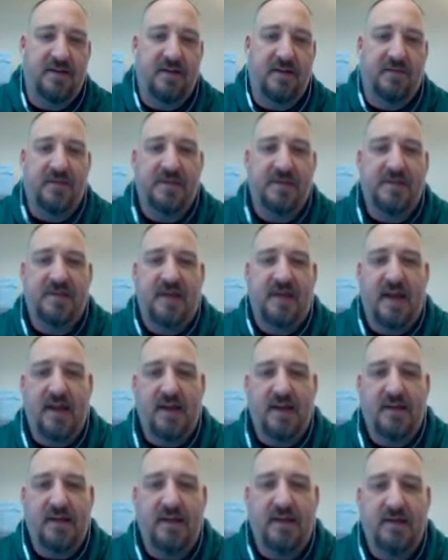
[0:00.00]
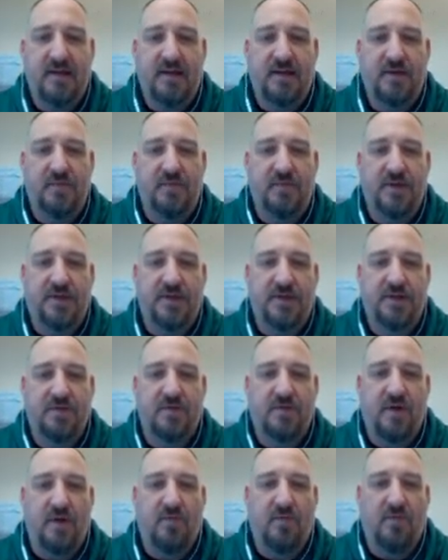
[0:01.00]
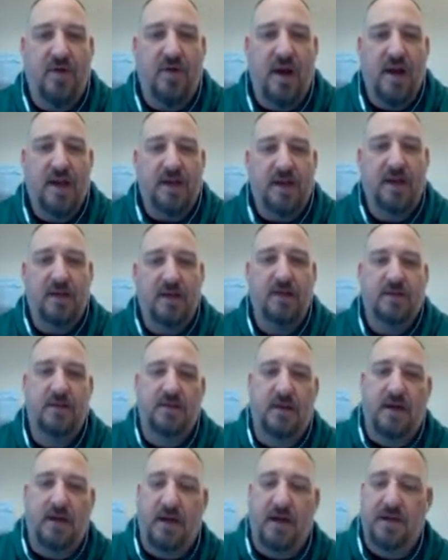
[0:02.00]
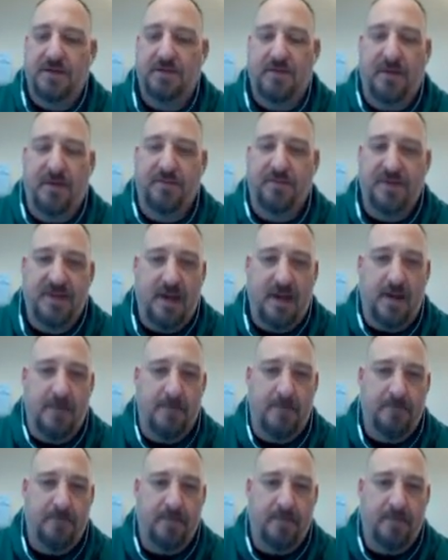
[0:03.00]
of the state in which you are running to represent.